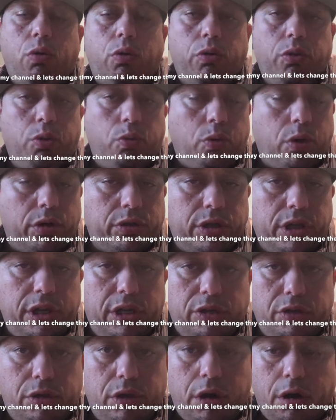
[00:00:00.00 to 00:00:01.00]
all the work that
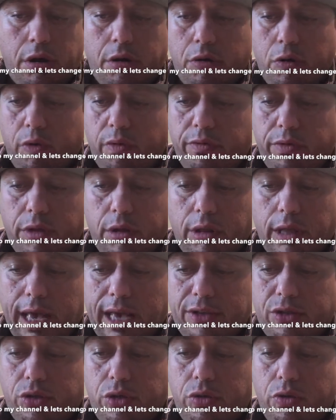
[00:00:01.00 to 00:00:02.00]
he's done over the
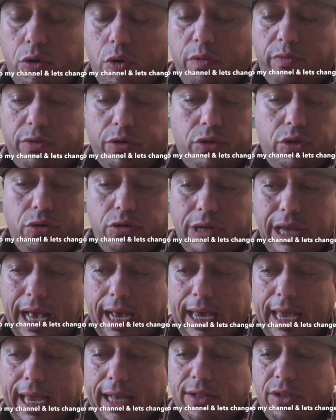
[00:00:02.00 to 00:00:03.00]
last over 2
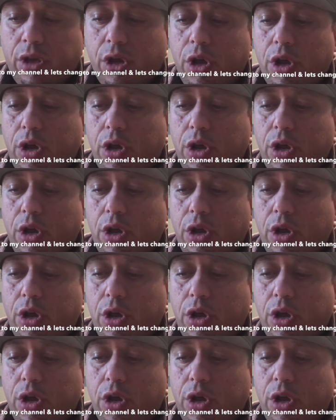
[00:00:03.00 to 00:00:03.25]
decades.